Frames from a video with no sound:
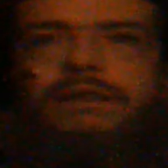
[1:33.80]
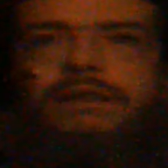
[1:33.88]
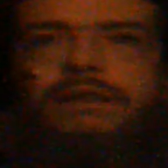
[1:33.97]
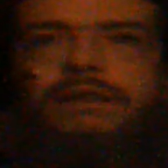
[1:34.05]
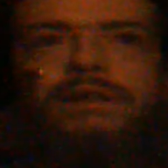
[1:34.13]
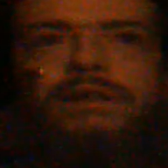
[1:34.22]

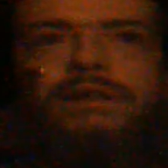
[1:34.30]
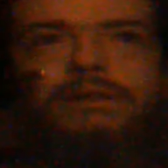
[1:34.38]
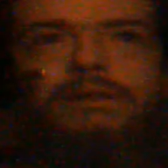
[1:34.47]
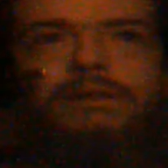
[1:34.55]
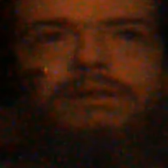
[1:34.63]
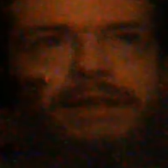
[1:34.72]
brighten up,
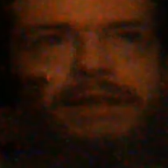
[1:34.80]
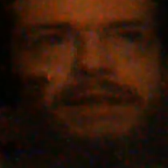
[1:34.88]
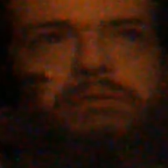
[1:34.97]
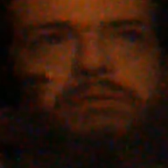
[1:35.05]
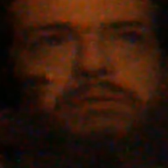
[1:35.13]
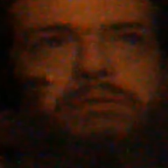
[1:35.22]

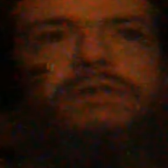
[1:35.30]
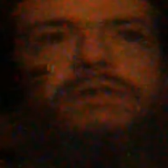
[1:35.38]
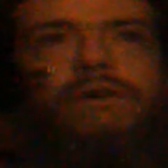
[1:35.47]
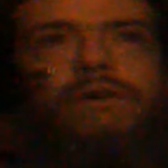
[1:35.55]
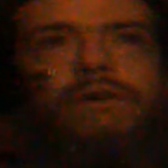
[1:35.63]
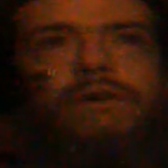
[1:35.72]

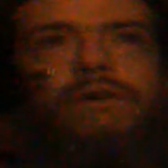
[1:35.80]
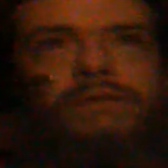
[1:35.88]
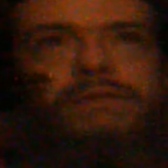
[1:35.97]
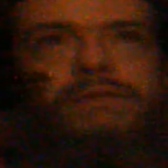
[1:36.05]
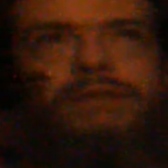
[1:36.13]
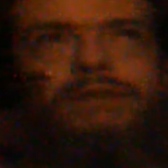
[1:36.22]
oversaturate,
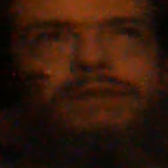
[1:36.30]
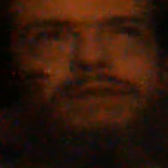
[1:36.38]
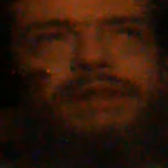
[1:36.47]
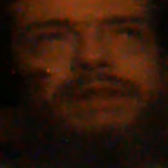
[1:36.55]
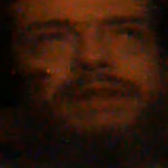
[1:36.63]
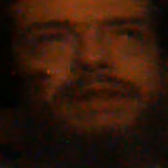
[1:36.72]
or
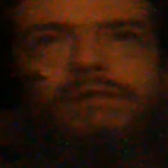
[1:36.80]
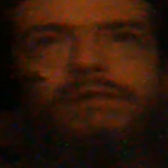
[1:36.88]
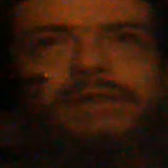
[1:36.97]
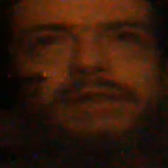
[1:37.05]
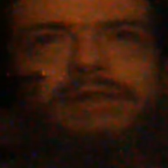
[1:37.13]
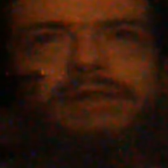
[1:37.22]

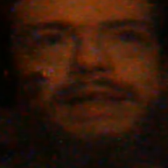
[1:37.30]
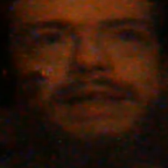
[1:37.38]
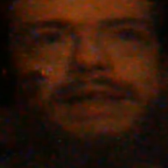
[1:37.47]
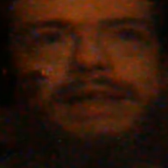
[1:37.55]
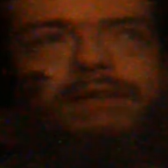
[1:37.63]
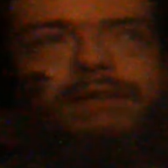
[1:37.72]
desaturate,
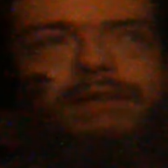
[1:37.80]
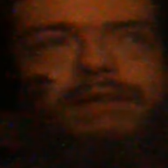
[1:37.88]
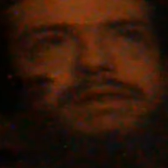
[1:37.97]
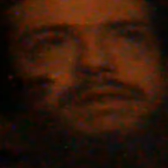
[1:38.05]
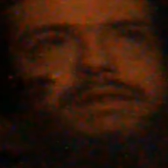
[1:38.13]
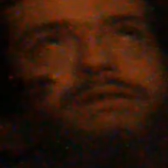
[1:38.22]

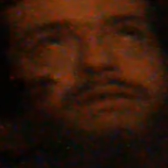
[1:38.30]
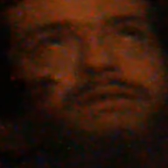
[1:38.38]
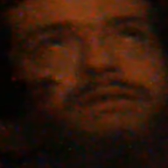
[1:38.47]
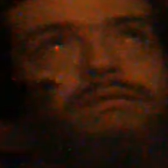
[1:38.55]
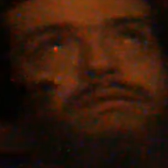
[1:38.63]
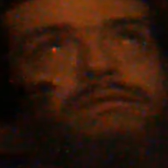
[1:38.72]
or
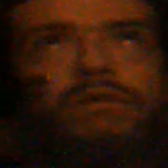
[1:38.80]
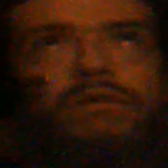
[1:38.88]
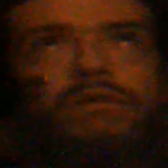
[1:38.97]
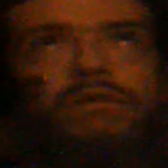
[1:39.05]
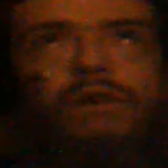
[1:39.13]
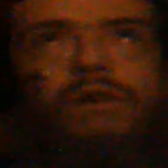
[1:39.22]

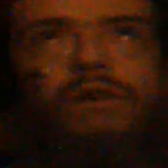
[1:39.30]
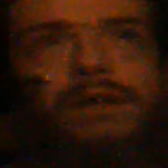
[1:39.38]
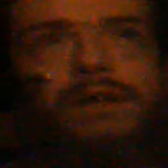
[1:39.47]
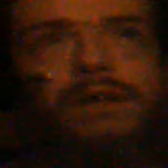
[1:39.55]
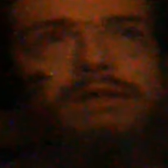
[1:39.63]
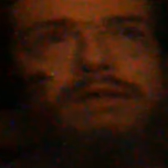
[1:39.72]
over-contrast,
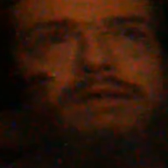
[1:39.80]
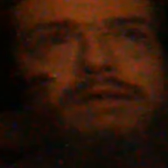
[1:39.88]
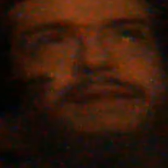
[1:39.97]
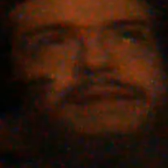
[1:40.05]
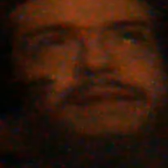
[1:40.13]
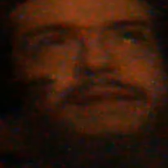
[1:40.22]

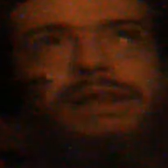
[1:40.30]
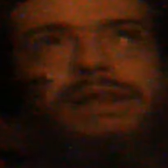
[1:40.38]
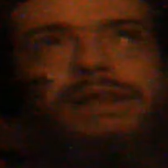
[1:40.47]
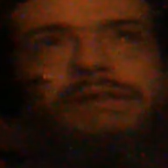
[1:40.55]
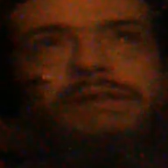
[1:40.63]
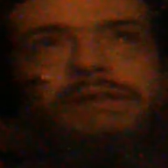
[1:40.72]
decontrast.
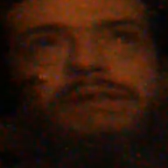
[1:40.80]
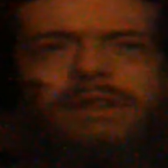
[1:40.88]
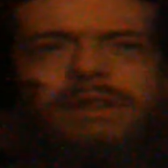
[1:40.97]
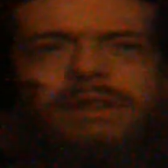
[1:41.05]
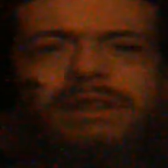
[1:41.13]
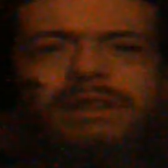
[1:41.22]
You know
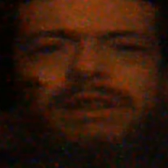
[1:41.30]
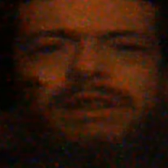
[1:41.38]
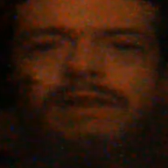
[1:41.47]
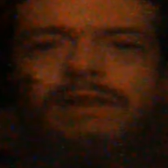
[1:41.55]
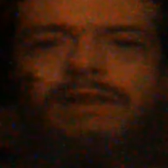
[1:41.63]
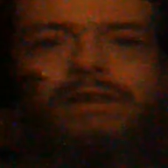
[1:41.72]
what I'm talking
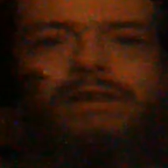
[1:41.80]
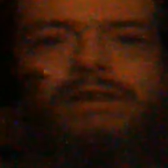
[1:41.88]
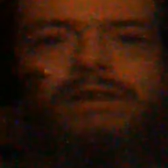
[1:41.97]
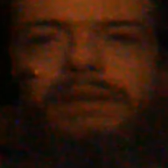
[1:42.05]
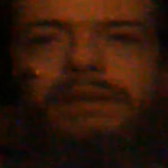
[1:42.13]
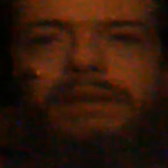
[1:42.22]
about. And then
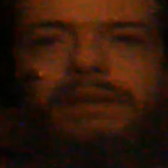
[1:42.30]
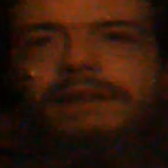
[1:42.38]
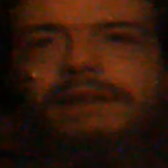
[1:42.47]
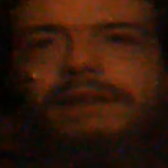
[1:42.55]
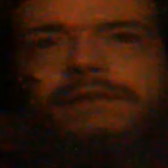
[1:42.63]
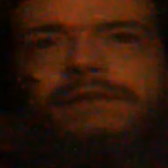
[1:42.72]
tinder hue
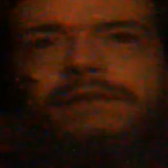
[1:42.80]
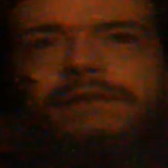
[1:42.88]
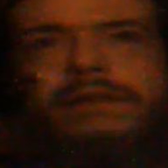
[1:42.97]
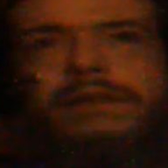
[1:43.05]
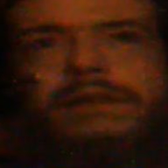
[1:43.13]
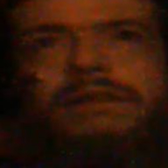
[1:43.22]

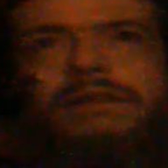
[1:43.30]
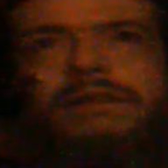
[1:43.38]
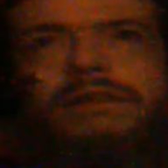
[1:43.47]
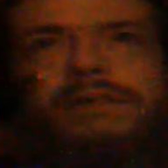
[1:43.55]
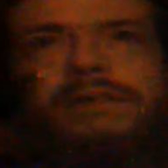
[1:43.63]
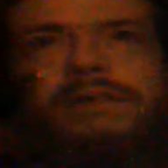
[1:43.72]
adjustments
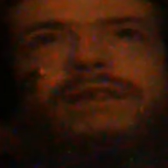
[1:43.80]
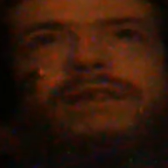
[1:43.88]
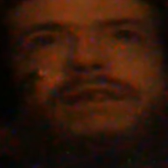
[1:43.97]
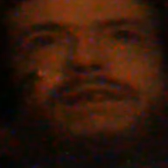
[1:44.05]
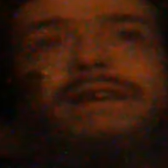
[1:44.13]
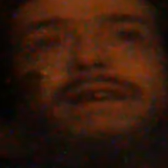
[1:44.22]

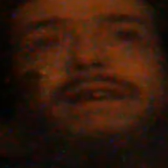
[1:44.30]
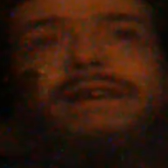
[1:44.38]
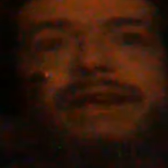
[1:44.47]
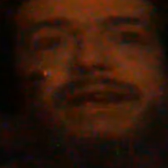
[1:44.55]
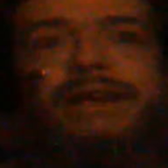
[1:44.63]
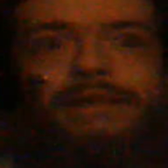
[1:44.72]
again.
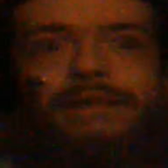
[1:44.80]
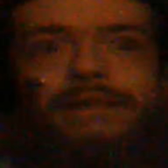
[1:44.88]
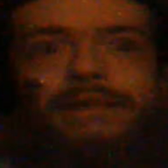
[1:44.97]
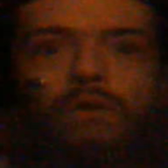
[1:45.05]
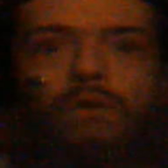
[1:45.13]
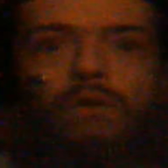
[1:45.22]
Hopefully they
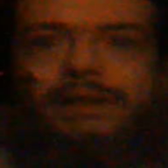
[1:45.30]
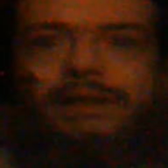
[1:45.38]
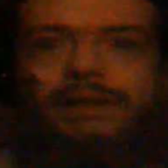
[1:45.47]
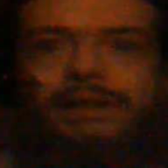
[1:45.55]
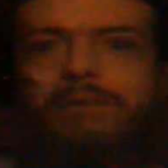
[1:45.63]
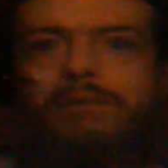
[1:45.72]
put it
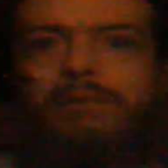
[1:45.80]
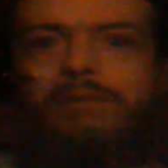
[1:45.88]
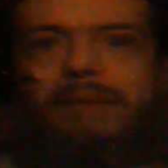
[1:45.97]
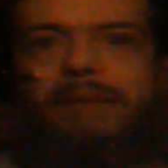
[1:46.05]
back.